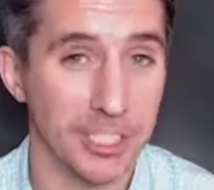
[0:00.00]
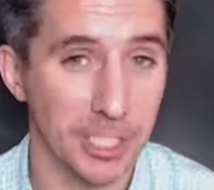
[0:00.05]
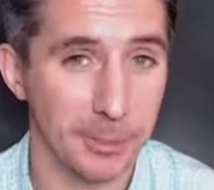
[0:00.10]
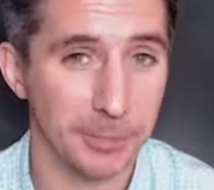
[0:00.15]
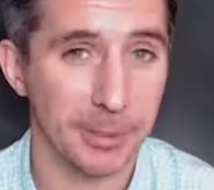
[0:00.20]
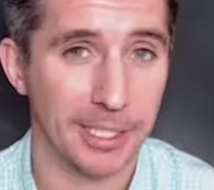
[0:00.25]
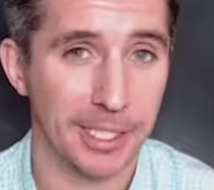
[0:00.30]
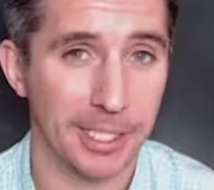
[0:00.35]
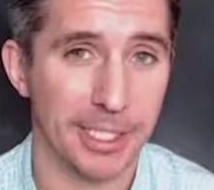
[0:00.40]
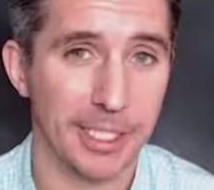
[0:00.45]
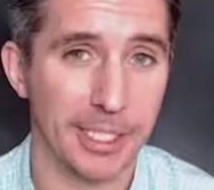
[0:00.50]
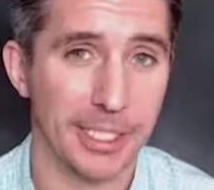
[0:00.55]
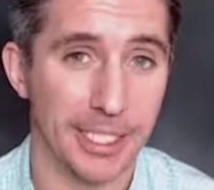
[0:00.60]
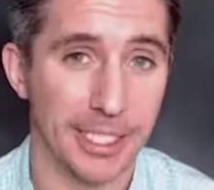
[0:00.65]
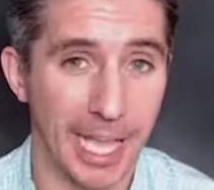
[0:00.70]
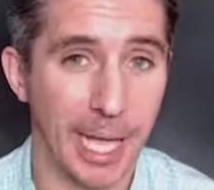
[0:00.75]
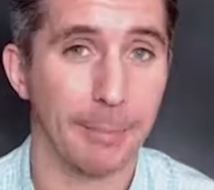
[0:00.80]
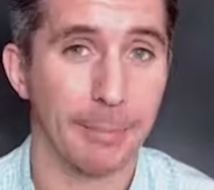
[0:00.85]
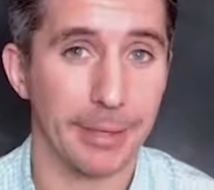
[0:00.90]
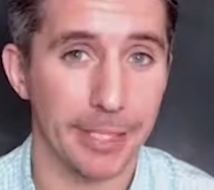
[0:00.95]
Typically, it
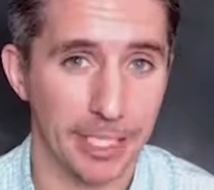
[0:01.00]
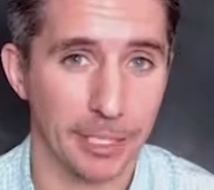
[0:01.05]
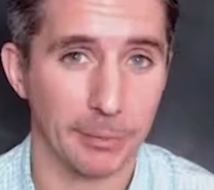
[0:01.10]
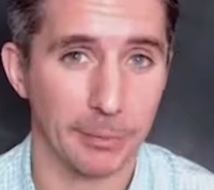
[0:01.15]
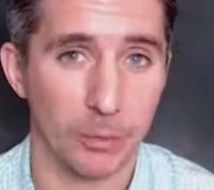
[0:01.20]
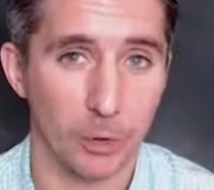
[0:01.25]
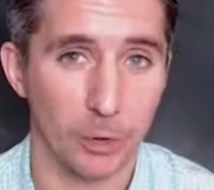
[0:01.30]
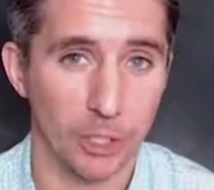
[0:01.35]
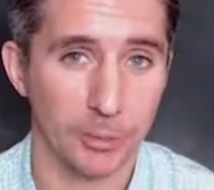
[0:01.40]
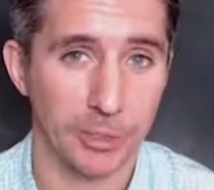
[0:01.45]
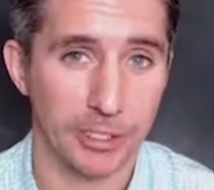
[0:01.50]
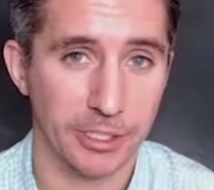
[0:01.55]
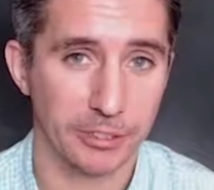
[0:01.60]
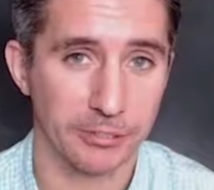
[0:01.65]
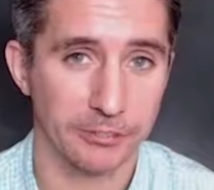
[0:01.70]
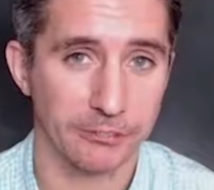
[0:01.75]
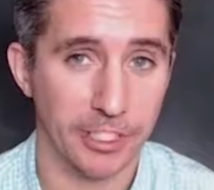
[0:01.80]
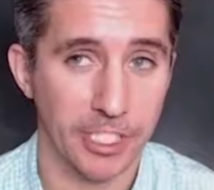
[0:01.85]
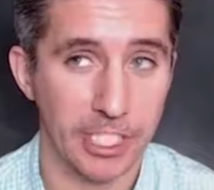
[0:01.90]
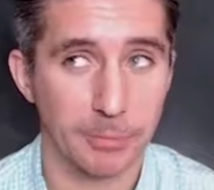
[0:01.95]
can be a little bit more expensive
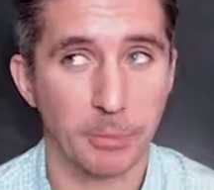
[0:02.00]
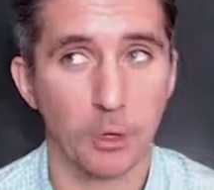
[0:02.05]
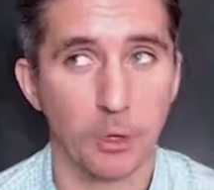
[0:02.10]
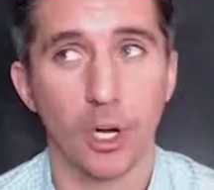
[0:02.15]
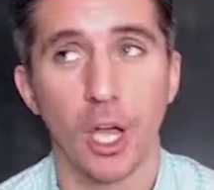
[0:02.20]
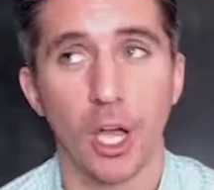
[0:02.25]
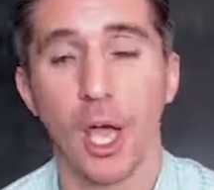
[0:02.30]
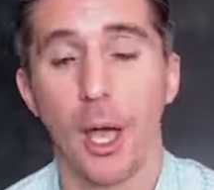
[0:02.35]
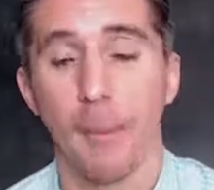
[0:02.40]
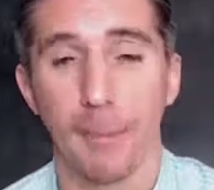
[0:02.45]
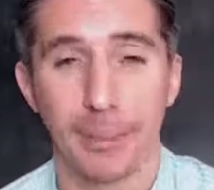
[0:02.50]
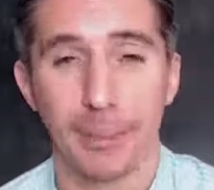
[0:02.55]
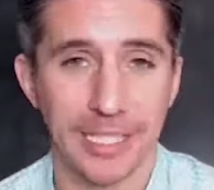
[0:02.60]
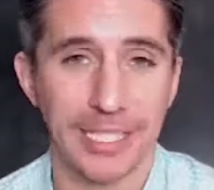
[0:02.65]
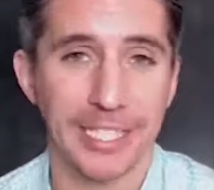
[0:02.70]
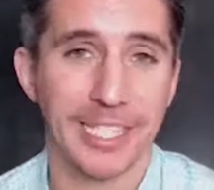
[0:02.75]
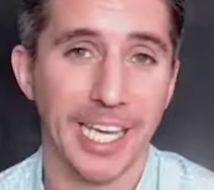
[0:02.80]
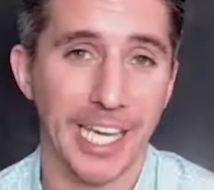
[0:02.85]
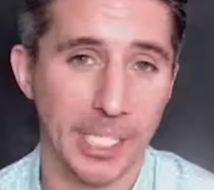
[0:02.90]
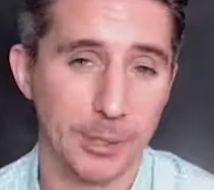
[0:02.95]
than Facebook, but the
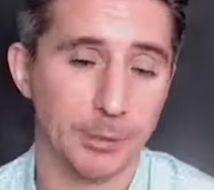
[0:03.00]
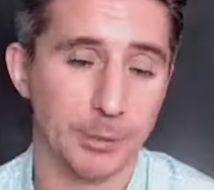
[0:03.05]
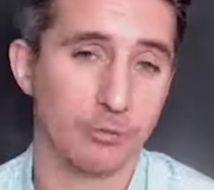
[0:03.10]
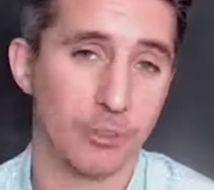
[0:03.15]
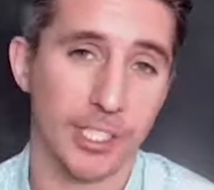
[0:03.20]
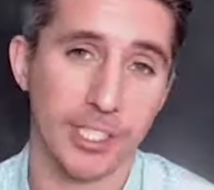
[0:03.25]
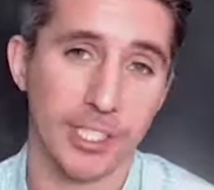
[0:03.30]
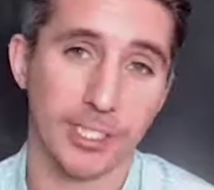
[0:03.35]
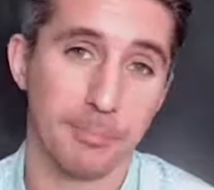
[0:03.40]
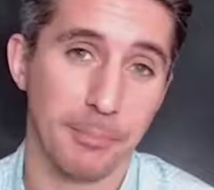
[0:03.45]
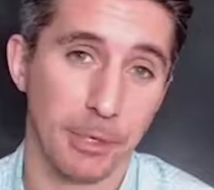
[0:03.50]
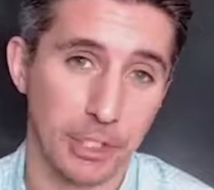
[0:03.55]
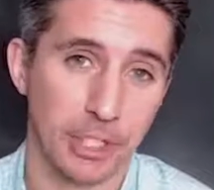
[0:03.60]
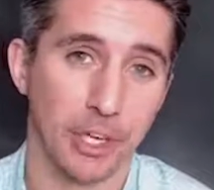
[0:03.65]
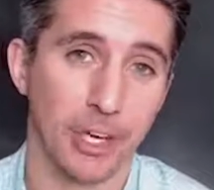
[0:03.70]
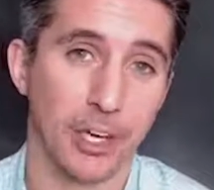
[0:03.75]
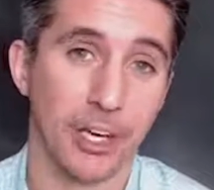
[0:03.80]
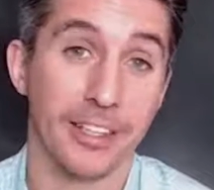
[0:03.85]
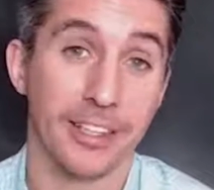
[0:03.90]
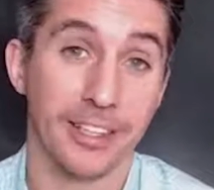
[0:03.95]
engagement rates are much
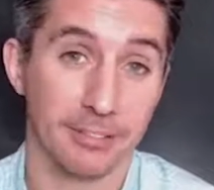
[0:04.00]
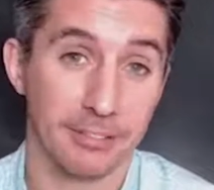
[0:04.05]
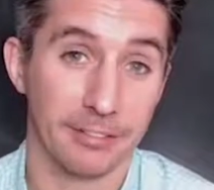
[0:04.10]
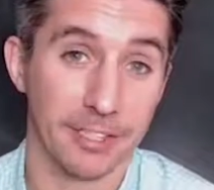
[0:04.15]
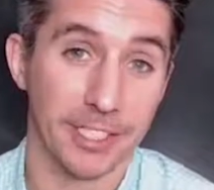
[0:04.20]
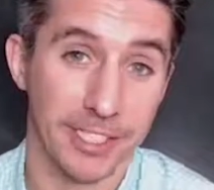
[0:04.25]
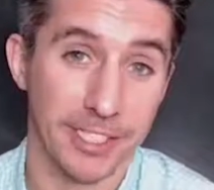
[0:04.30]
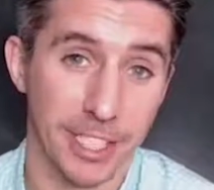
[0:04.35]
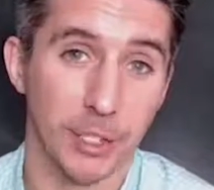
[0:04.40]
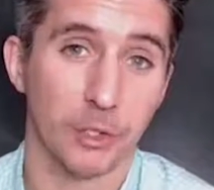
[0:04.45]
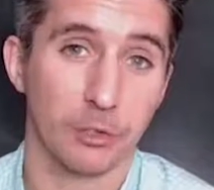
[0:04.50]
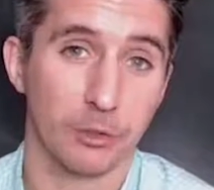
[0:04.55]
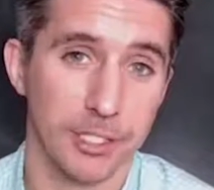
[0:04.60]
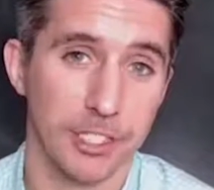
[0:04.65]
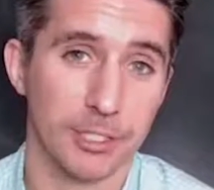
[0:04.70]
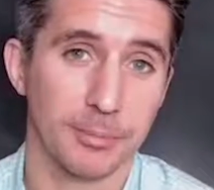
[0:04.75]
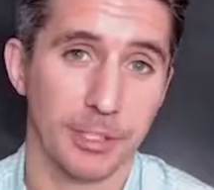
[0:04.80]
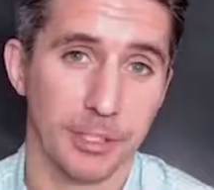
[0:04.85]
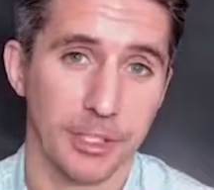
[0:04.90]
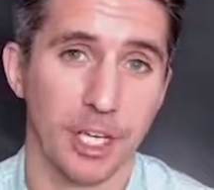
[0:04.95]
higher, the, the sales
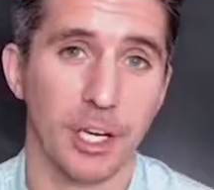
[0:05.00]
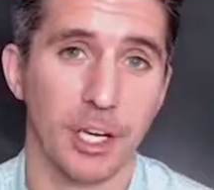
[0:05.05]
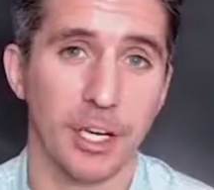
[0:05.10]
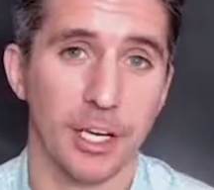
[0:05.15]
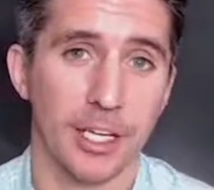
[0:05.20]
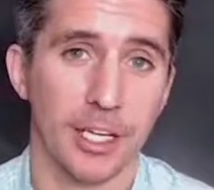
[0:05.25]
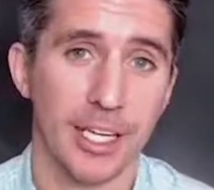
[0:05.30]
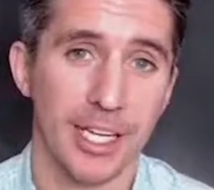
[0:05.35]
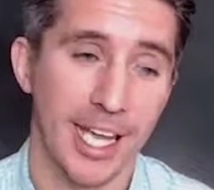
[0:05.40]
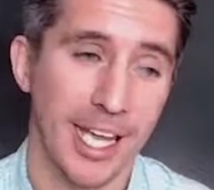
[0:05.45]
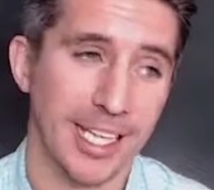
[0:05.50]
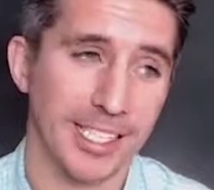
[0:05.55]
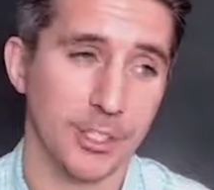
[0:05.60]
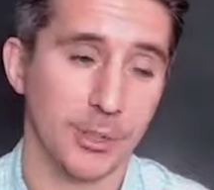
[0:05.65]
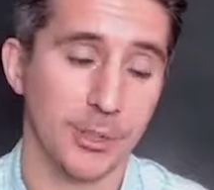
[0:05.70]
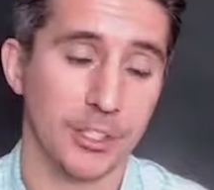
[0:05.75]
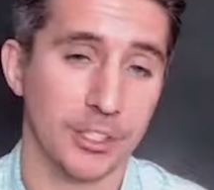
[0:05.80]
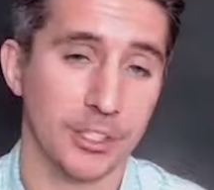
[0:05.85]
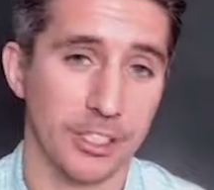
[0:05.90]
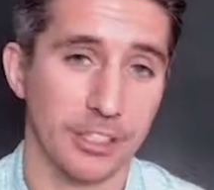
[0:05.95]
rates are much higher, and
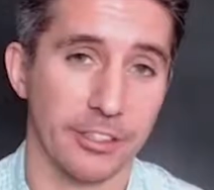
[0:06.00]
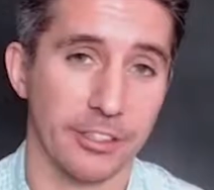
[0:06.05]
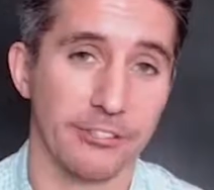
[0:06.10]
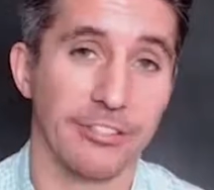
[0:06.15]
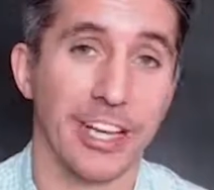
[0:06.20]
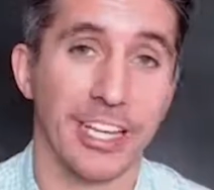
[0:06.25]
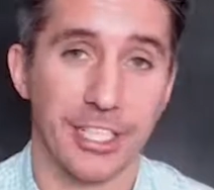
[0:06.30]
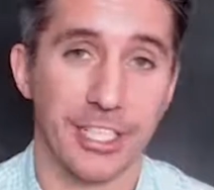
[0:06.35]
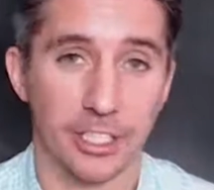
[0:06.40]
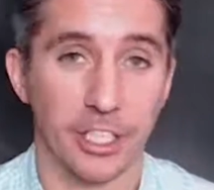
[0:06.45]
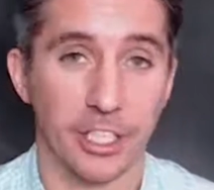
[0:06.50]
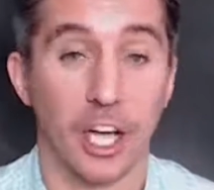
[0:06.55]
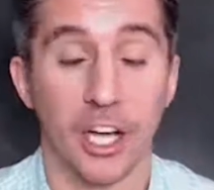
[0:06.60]
so just that the value.